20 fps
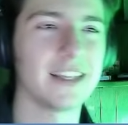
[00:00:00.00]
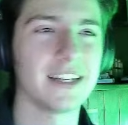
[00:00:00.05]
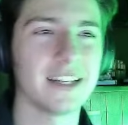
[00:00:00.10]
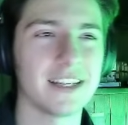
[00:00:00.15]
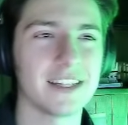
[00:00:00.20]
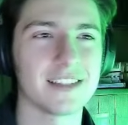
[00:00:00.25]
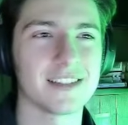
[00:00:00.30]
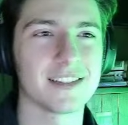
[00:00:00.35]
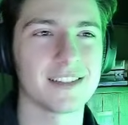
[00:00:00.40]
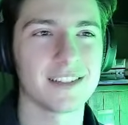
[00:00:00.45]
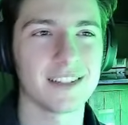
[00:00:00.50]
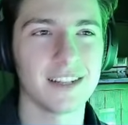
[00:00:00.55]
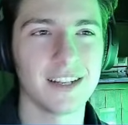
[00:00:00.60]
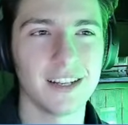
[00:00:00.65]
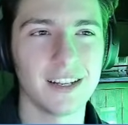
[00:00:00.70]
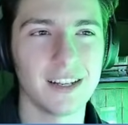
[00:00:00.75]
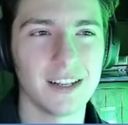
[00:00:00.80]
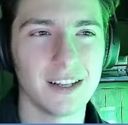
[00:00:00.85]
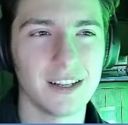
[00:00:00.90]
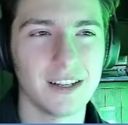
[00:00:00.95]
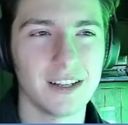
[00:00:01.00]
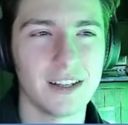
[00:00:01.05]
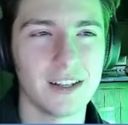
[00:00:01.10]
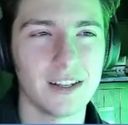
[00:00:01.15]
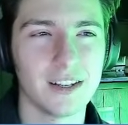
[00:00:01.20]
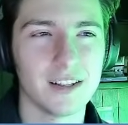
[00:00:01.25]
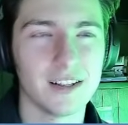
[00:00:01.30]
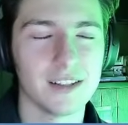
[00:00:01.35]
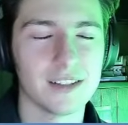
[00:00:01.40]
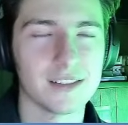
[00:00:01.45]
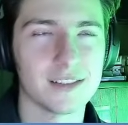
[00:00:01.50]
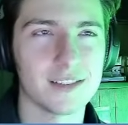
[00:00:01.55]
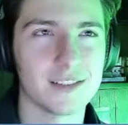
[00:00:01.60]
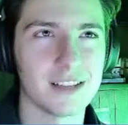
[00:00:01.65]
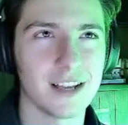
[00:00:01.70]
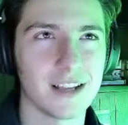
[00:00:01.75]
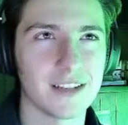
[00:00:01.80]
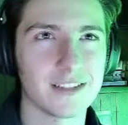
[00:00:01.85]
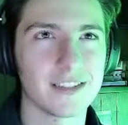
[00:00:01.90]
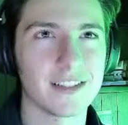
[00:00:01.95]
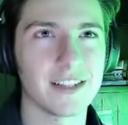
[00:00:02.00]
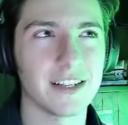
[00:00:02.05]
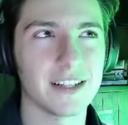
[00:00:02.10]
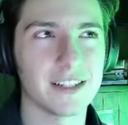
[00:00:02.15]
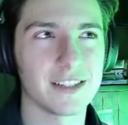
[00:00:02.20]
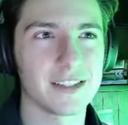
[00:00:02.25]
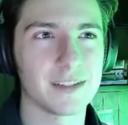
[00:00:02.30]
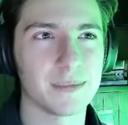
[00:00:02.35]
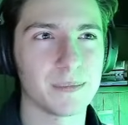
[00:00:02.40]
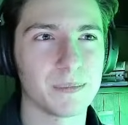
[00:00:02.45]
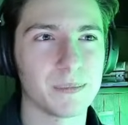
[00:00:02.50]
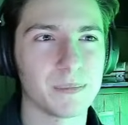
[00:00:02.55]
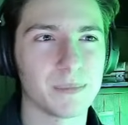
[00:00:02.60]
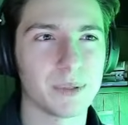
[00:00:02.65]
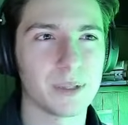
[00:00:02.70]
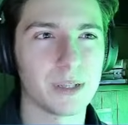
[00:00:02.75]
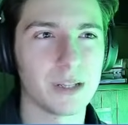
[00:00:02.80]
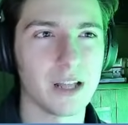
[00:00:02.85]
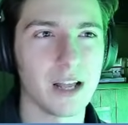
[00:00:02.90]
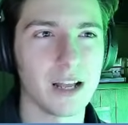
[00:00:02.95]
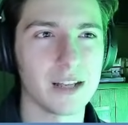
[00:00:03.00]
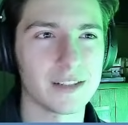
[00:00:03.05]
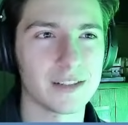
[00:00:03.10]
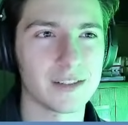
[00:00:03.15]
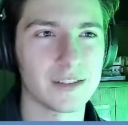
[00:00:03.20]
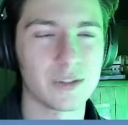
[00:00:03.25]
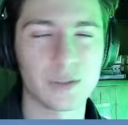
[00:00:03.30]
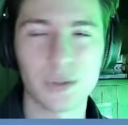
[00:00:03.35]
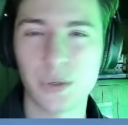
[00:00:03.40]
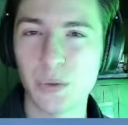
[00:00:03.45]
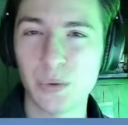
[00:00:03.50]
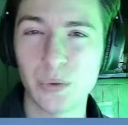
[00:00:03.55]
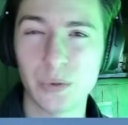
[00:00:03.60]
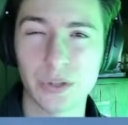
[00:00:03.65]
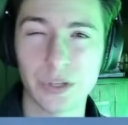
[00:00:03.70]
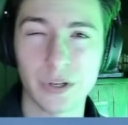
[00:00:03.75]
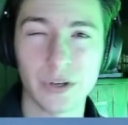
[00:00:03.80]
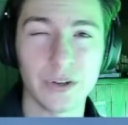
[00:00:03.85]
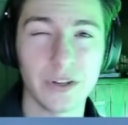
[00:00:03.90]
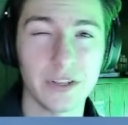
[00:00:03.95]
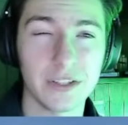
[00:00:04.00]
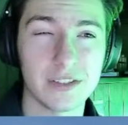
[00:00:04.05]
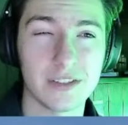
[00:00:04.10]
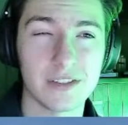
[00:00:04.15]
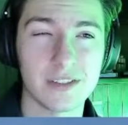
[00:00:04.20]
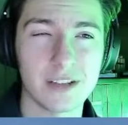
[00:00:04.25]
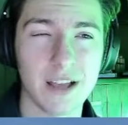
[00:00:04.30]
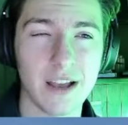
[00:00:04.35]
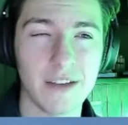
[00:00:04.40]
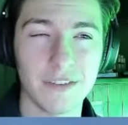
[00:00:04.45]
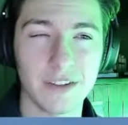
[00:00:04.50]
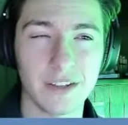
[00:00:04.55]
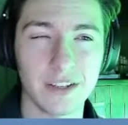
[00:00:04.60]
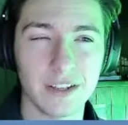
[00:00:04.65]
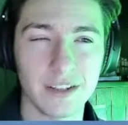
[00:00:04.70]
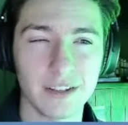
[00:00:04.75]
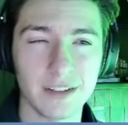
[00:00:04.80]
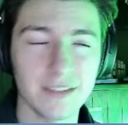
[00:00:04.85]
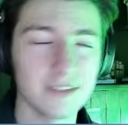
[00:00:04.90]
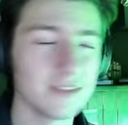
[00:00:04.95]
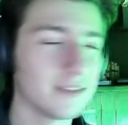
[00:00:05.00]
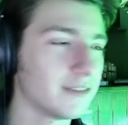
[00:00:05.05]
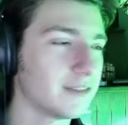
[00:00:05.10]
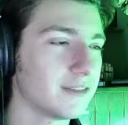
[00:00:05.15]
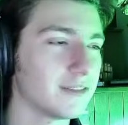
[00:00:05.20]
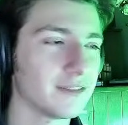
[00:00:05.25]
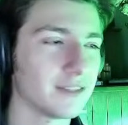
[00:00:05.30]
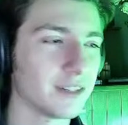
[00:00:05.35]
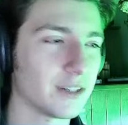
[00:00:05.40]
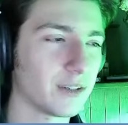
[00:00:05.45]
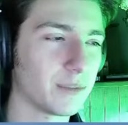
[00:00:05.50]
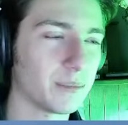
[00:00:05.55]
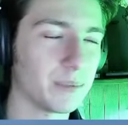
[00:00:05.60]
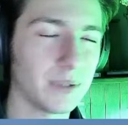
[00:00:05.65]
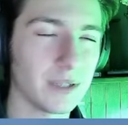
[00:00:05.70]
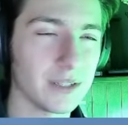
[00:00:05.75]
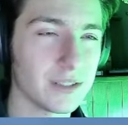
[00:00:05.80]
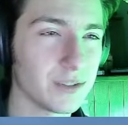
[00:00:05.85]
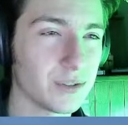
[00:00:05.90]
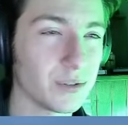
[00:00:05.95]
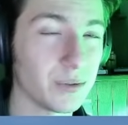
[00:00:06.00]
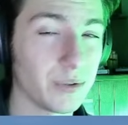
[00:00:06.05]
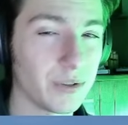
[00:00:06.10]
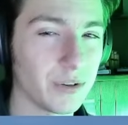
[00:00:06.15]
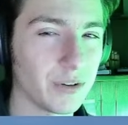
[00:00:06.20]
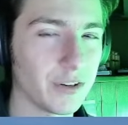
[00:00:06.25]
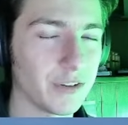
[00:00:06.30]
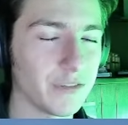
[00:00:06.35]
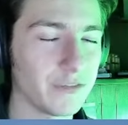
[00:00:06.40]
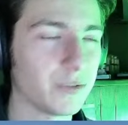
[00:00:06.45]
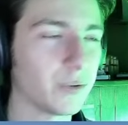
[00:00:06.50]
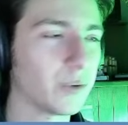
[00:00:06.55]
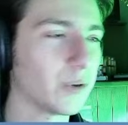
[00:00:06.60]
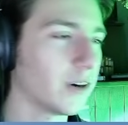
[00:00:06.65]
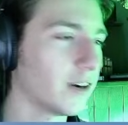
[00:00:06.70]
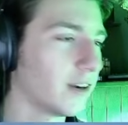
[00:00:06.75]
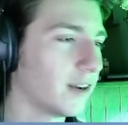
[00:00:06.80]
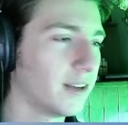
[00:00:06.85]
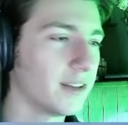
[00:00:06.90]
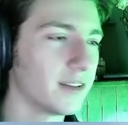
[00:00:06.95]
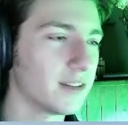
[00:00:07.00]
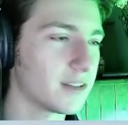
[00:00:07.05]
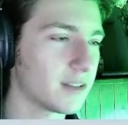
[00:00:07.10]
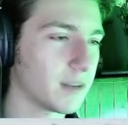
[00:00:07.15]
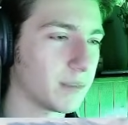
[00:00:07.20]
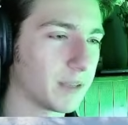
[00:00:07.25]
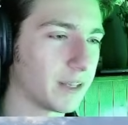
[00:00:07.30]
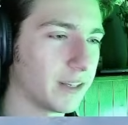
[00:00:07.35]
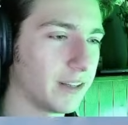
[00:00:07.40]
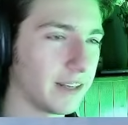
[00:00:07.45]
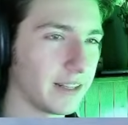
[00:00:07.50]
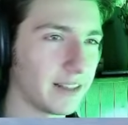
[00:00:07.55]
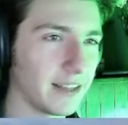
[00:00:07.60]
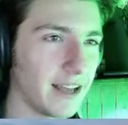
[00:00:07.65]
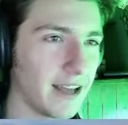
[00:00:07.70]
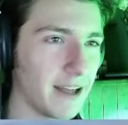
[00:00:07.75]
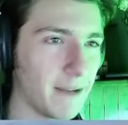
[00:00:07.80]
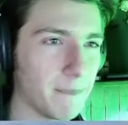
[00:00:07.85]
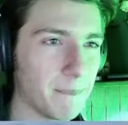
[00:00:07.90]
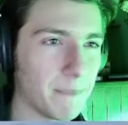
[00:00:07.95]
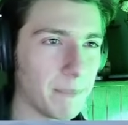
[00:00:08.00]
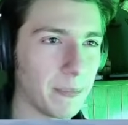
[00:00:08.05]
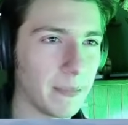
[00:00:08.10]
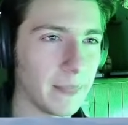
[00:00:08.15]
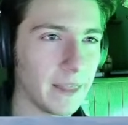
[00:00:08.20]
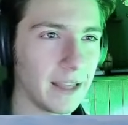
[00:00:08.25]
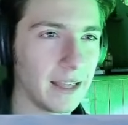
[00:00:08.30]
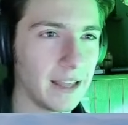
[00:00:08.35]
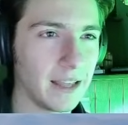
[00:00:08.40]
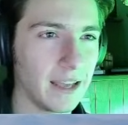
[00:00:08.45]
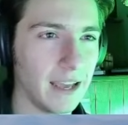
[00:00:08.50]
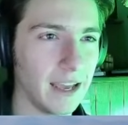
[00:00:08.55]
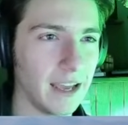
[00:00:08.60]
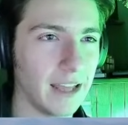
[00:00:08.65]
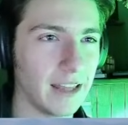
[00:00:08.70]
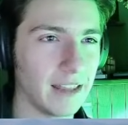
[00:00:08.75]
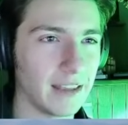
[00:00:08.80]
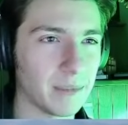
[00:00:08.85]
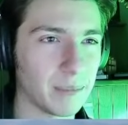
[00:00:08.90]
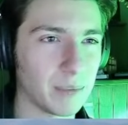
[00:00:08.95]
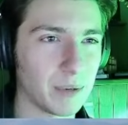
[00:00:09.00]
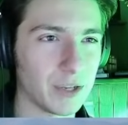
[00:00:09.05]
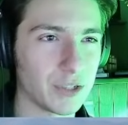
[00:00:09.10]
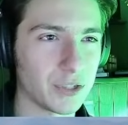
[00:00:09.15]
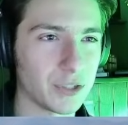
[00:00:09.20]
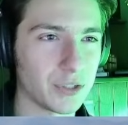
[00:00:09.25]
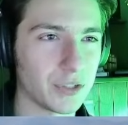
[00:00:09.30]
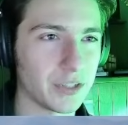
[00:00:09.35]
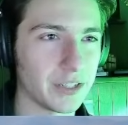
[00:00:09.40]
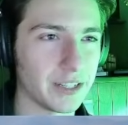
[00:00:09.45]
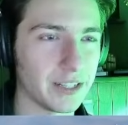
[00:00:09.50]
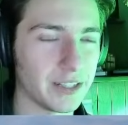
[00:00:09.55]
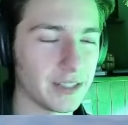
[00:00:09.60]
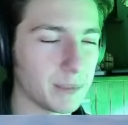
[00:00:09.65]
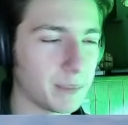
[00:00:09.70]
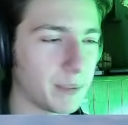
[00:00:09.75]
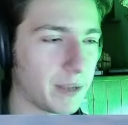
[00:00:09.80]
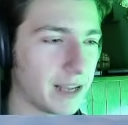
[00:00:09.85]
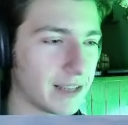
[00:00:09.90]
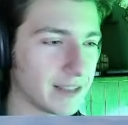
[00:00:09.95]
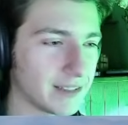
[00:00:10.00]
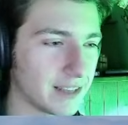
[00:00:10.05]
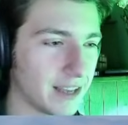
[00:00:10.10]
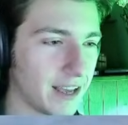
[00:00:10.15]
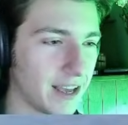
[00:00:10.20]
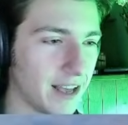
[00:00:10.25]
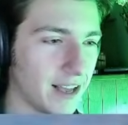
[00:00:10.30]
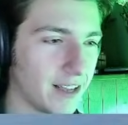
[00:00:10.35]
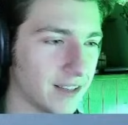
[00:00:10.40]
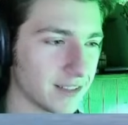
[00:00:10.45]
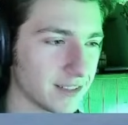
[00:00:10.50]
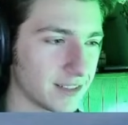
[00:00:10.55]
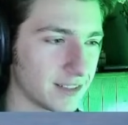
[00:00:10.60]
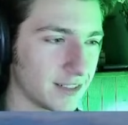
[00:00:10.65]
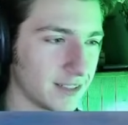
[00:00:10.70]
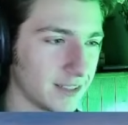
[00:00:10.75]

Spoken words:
it's Celsius plus 237 or plus 234, something like that. And the pressure in kilopascals.